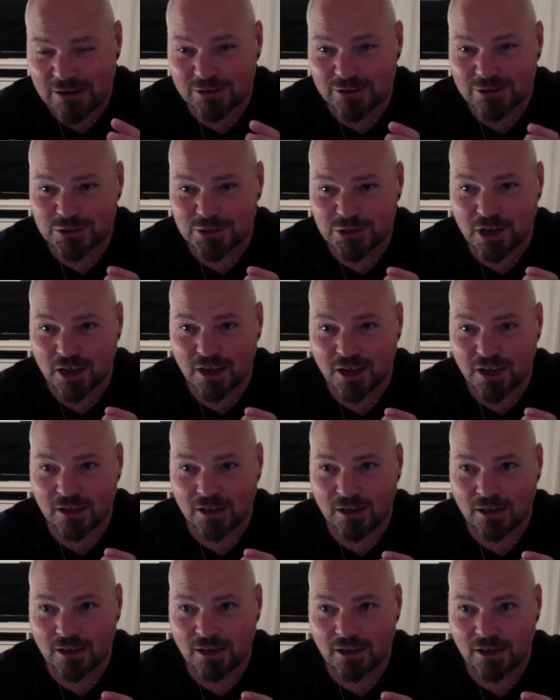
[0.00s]
And it was like,
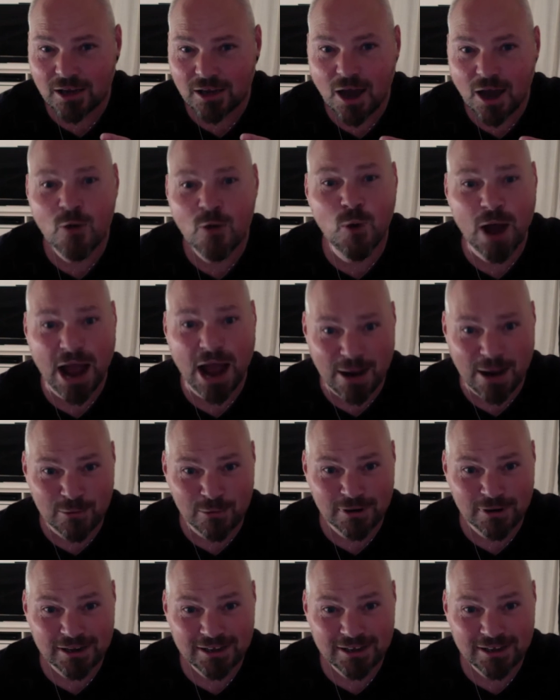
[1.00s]
oh, wow.
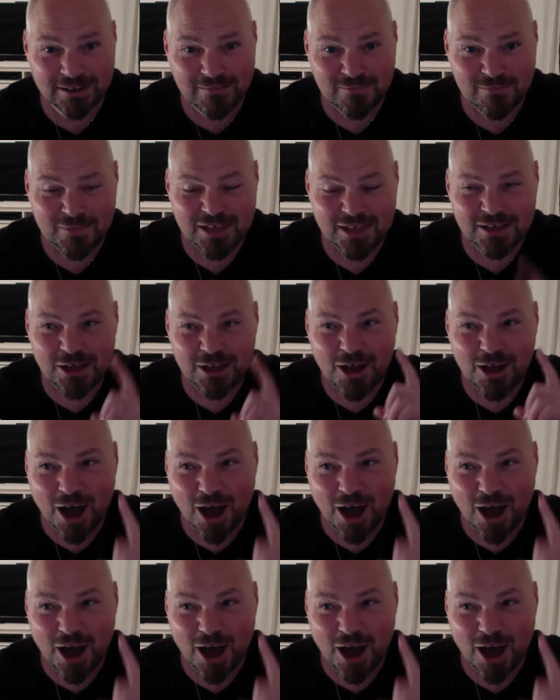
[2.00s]
Mm-hmm.